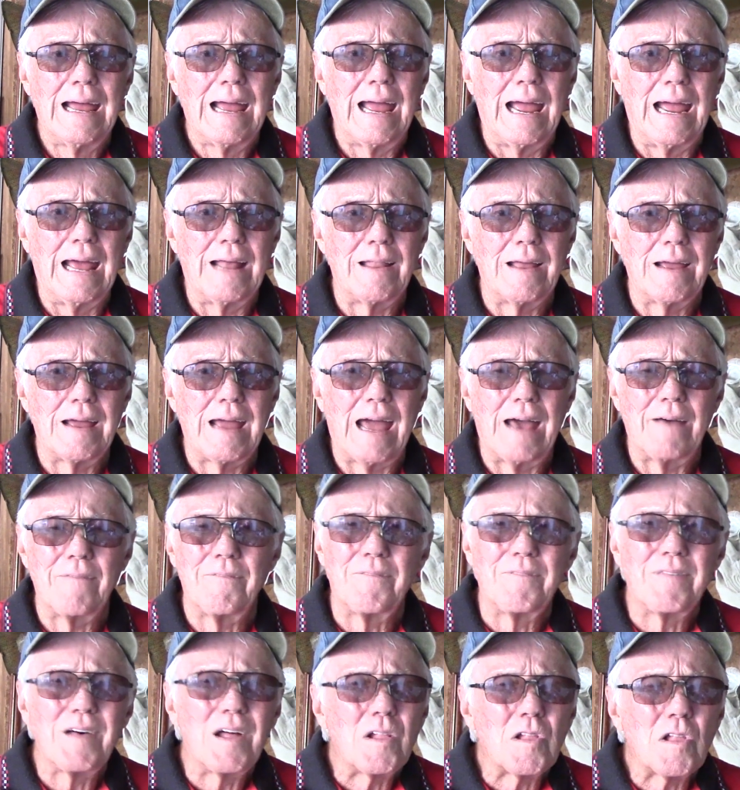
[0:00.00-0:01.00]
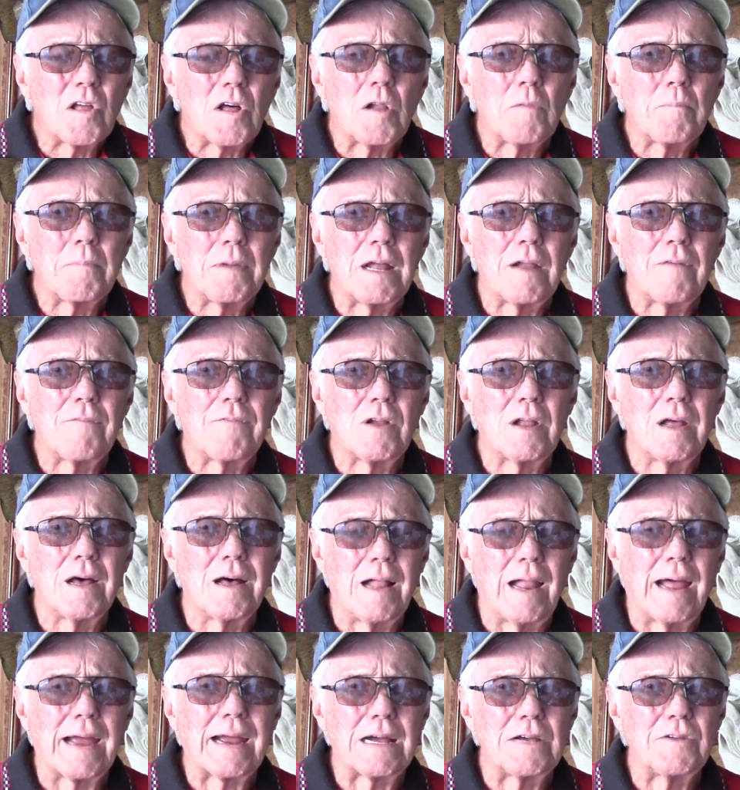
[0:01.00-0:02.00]
And they had a little bit of,
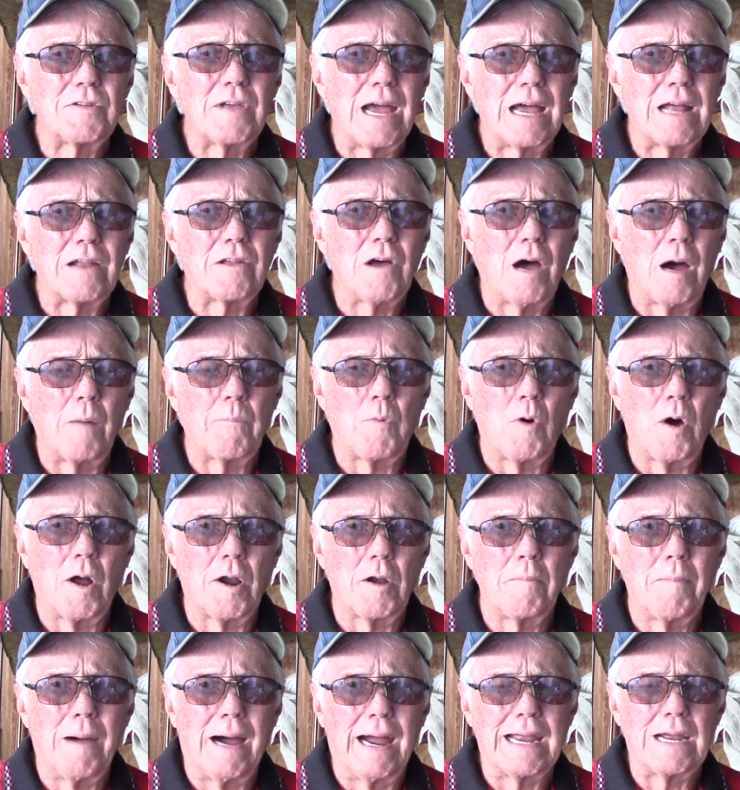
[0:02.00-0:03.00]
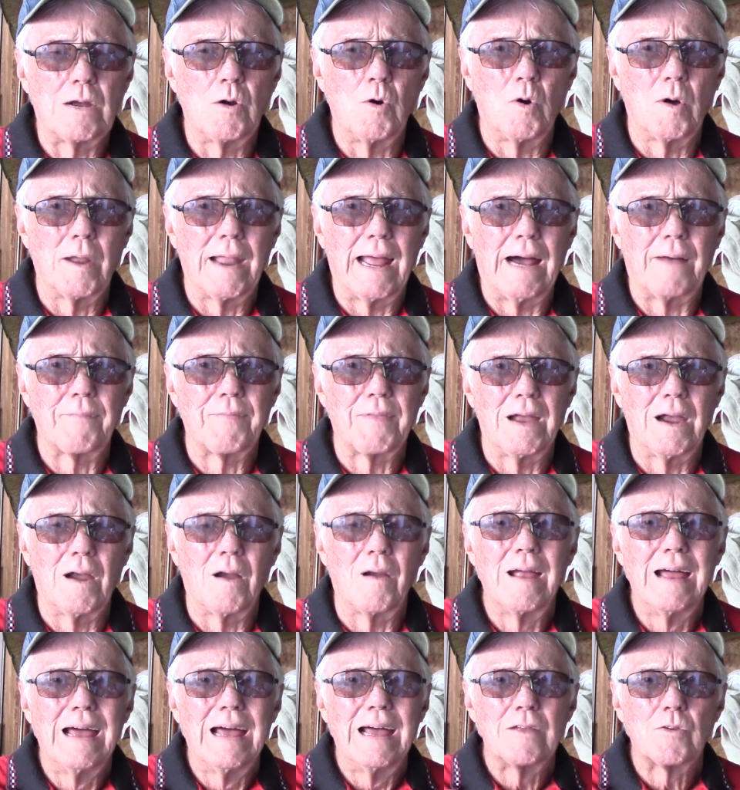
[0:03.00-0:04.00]
like I say, a topwater bite going out
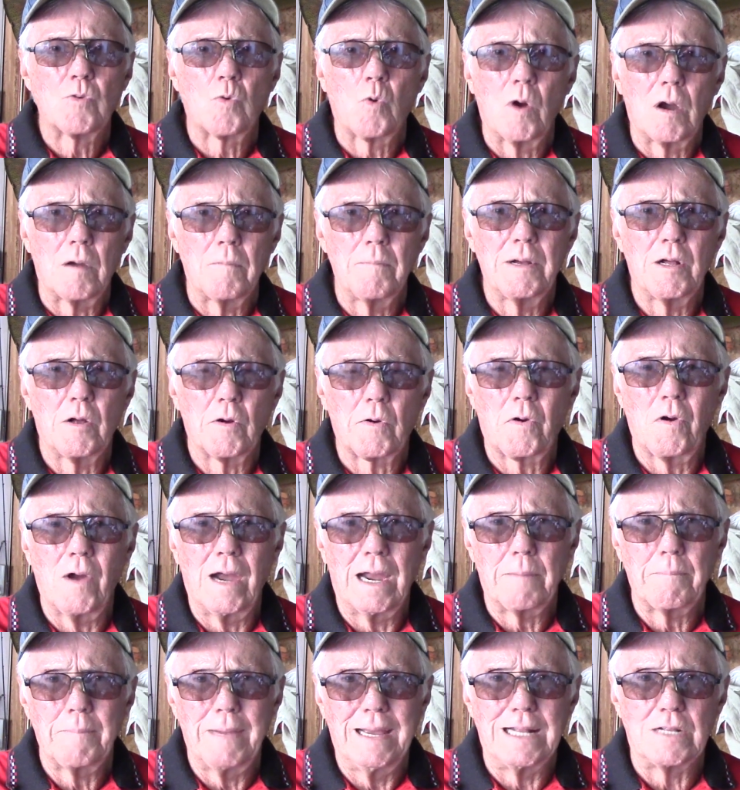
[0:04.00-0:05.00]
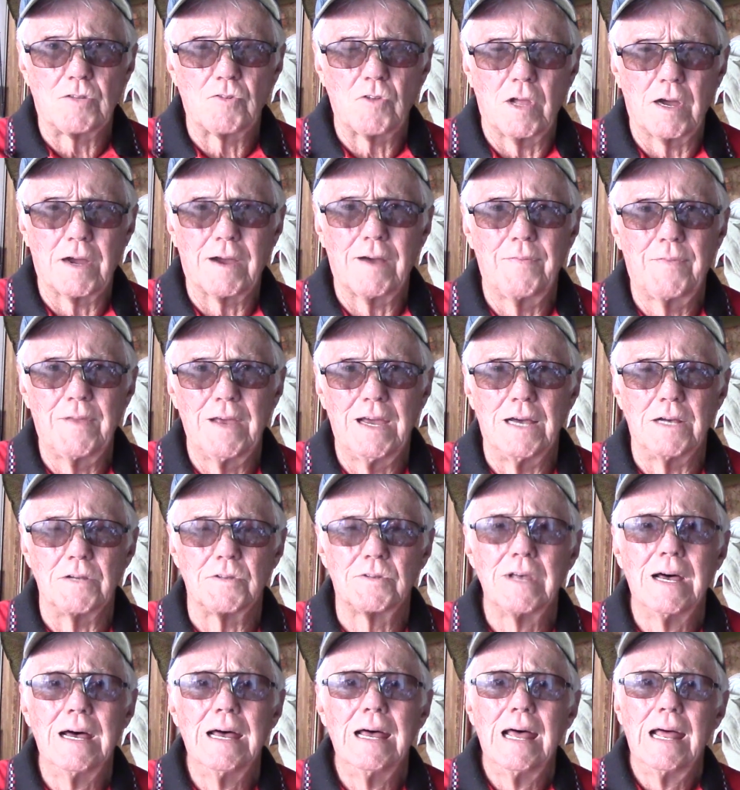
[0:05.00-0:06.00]
there. Square-billed crankbaits. Look at
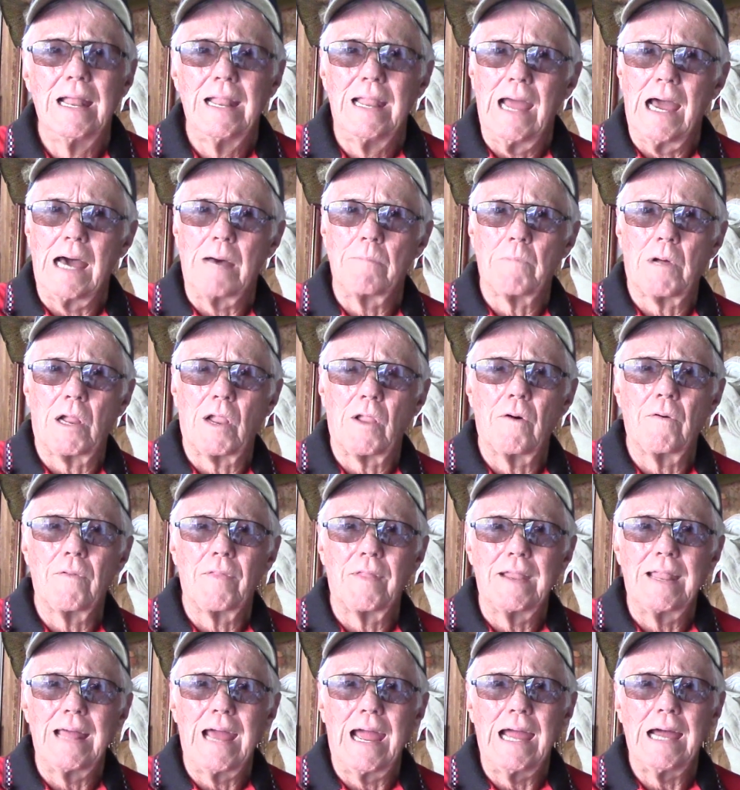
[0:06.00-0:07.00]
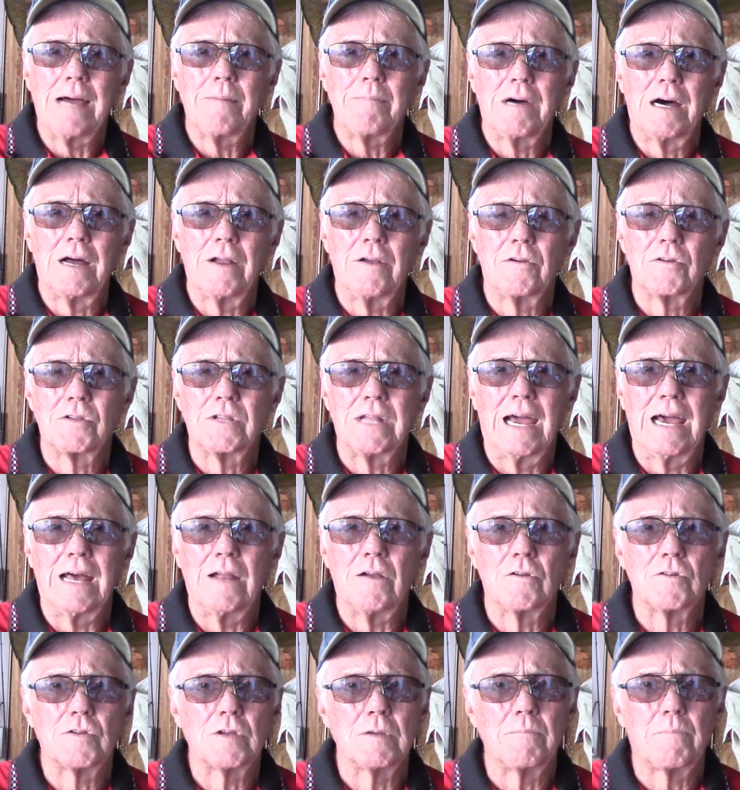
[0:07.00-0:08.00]
this. Down below the dam, I understand
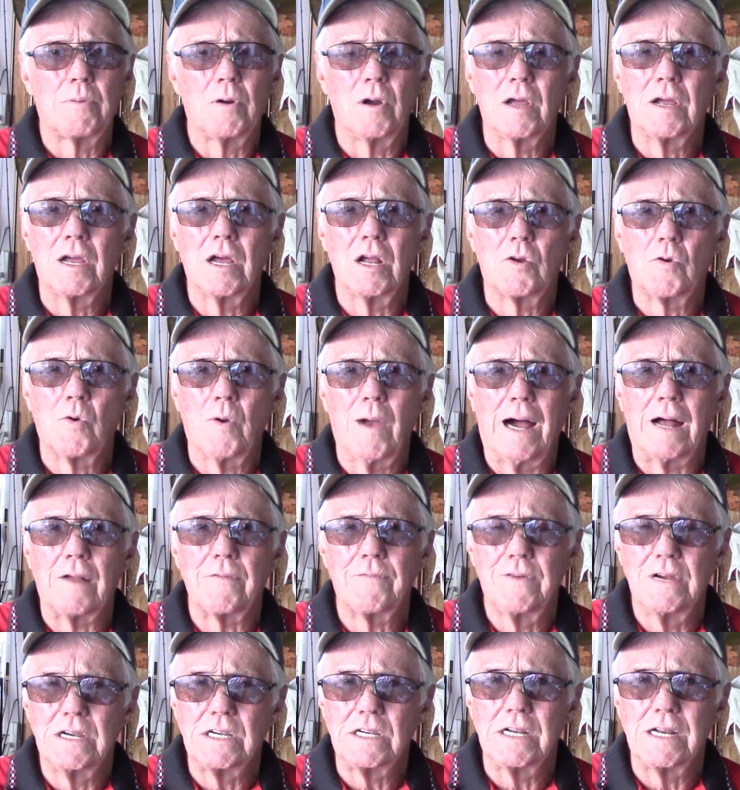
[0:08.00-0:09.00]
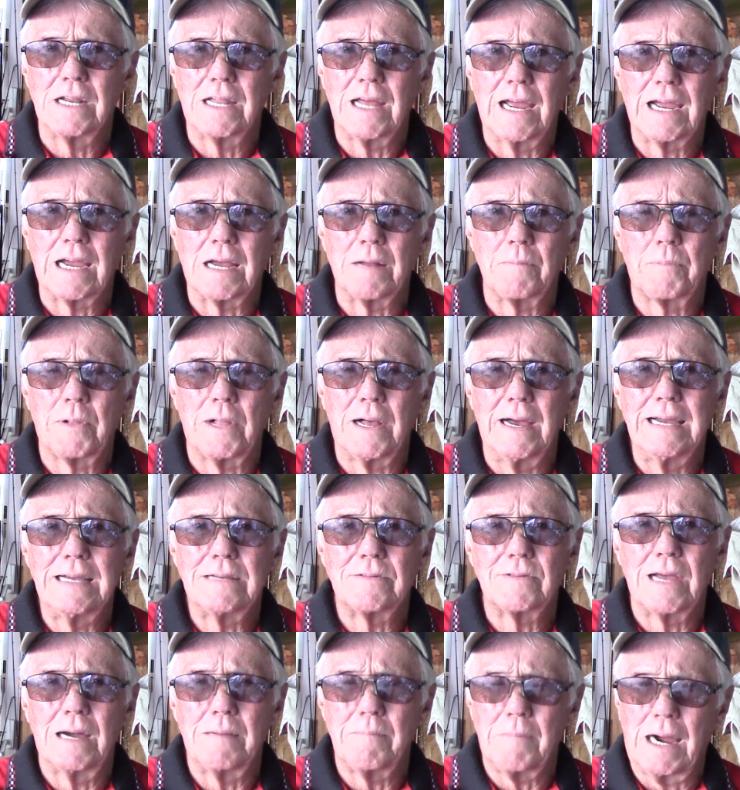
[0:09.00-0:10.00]
there's some pretty good trout fishing taking
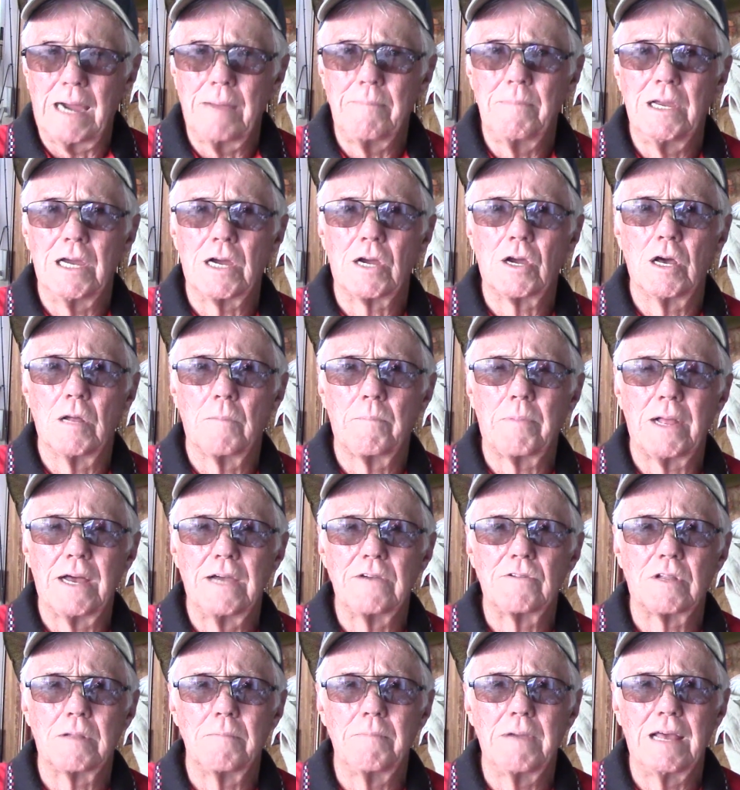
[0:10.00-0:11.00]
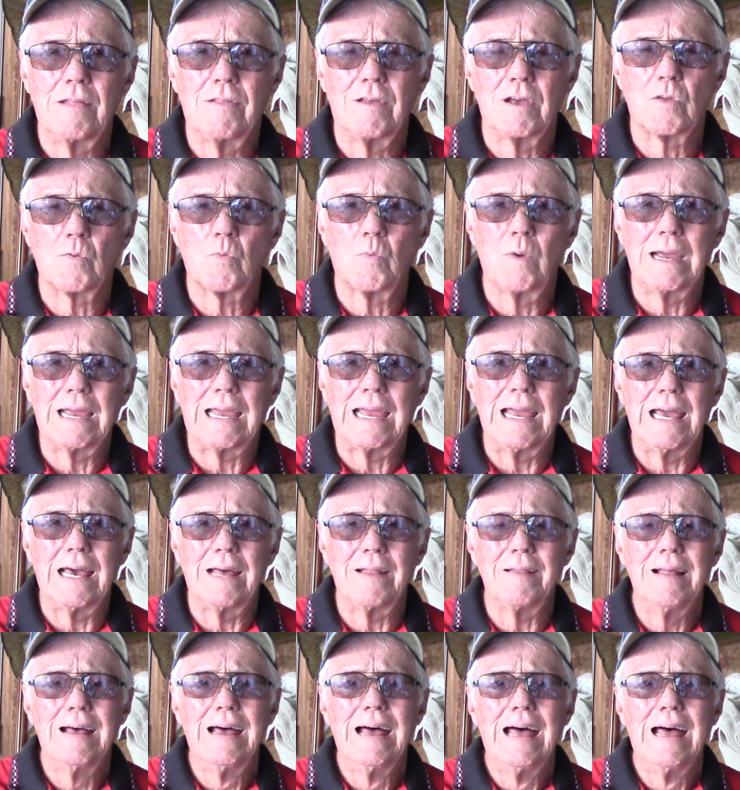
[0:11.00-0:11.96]
place. That might be a good place to be this weekend.